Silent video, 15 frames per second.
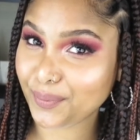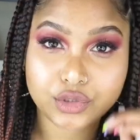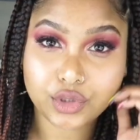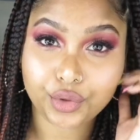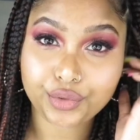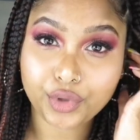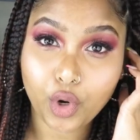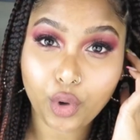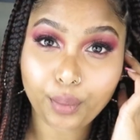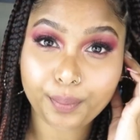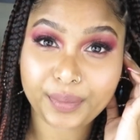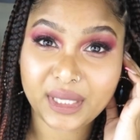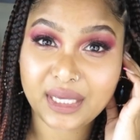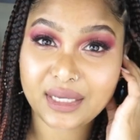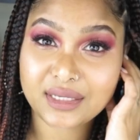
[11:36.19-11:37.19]
So no
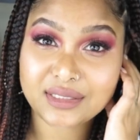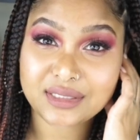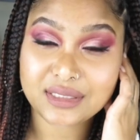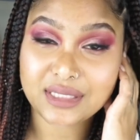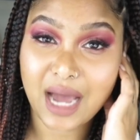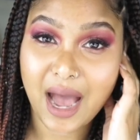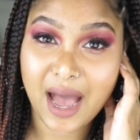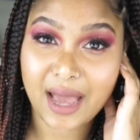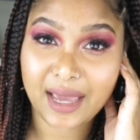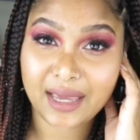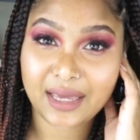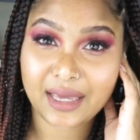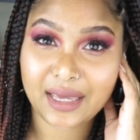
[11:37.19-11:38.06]
bees die